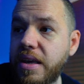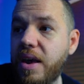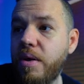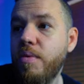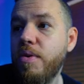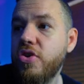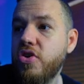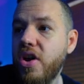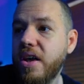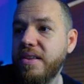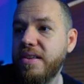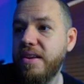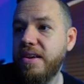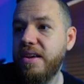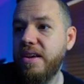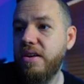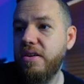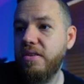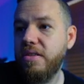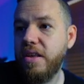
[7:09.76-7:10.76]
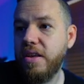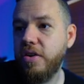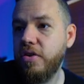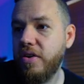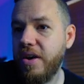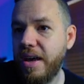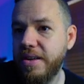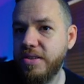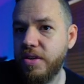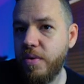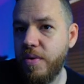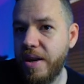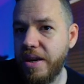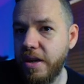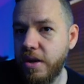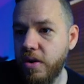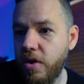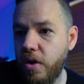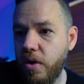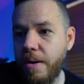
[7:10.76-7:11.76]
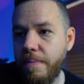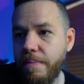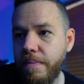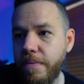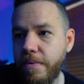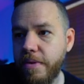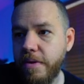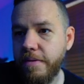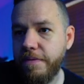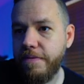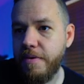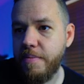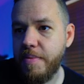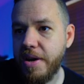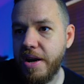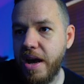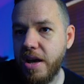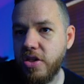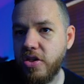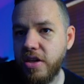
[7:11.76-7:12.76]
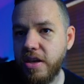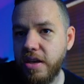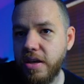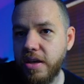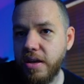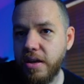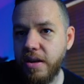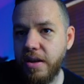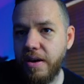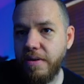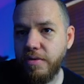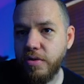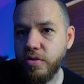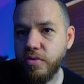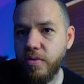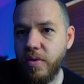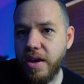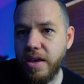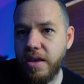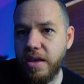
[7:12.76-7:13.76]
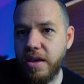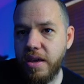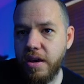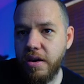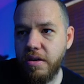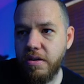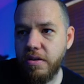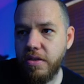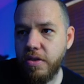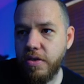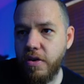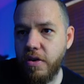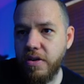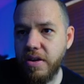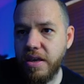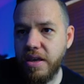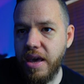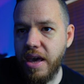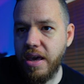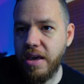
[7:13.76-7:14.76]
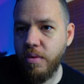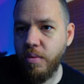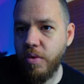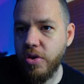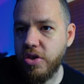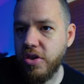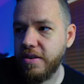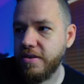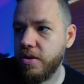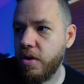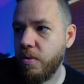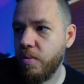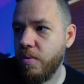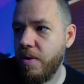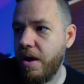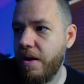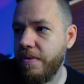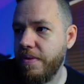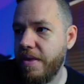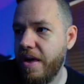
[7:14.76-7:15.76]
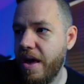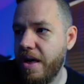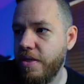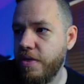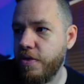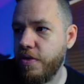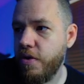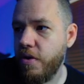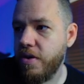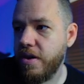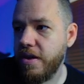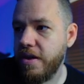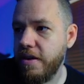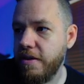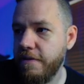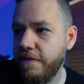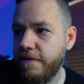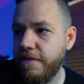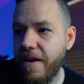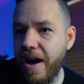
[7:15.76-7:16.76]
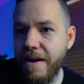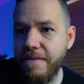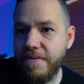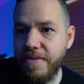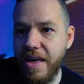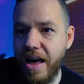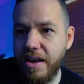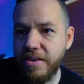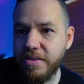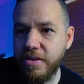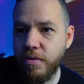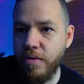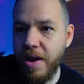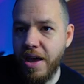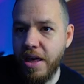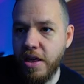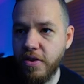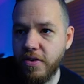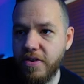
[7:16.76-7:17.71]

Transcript: rejected here, then you guys already know the Fibonacci levels right here, 38, which is around that 35,000 range.